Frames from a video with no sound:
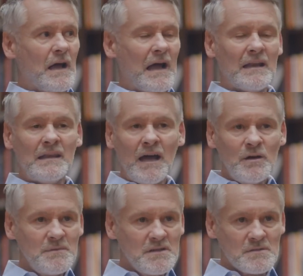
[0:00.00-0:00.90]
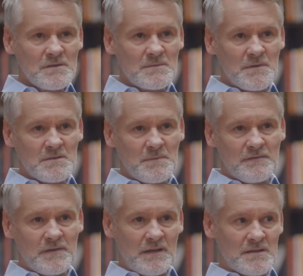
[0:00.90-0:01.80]
Allow me to express my
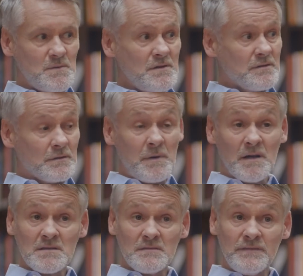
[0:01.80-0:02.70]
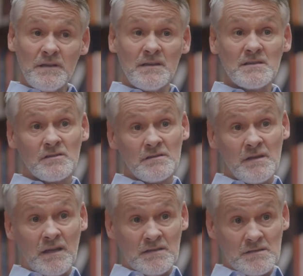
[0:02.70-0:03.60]
feelings, whether they're positive feelings or
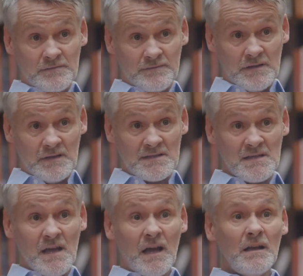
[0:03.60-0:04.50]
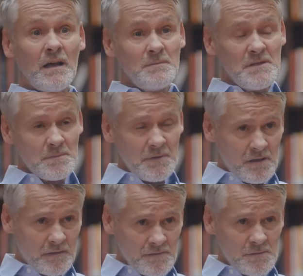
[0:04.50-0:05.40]
negative feelings. Allow me to be
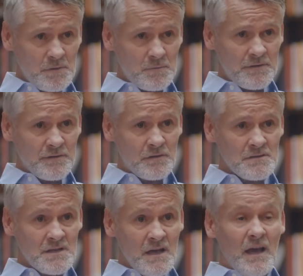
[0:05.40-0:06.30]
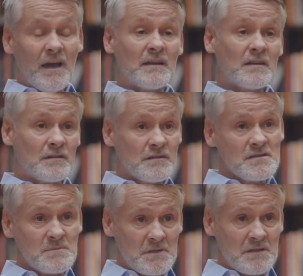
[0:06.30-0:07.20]
comfortable with those and
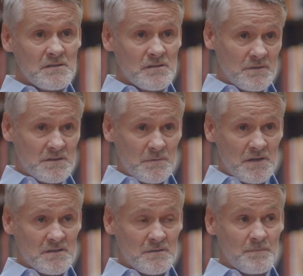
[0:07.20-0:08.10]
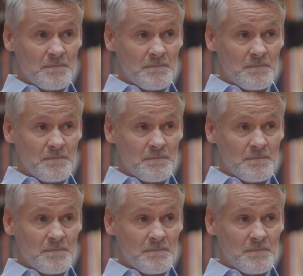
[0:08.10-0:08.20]
encourage me to express them.